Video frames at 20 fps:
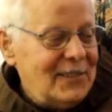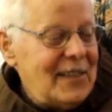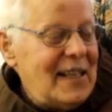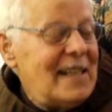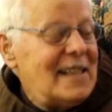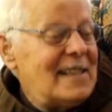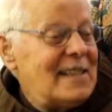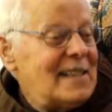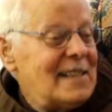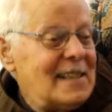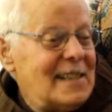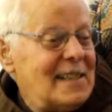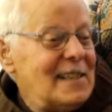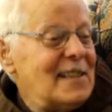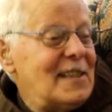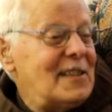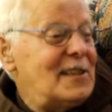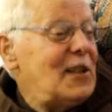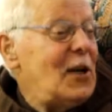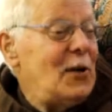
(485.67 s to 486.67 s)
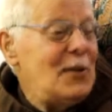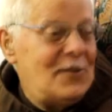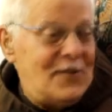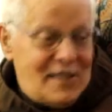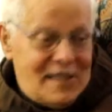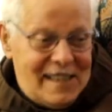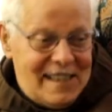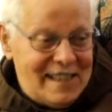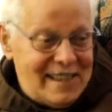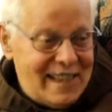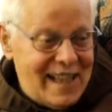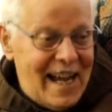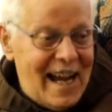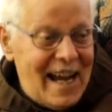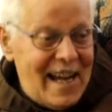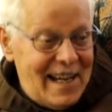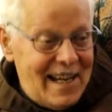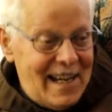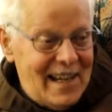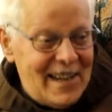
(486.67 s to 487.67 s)
Franciscans don't
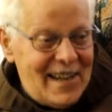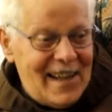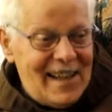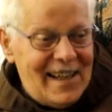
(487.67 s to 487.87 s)
retire.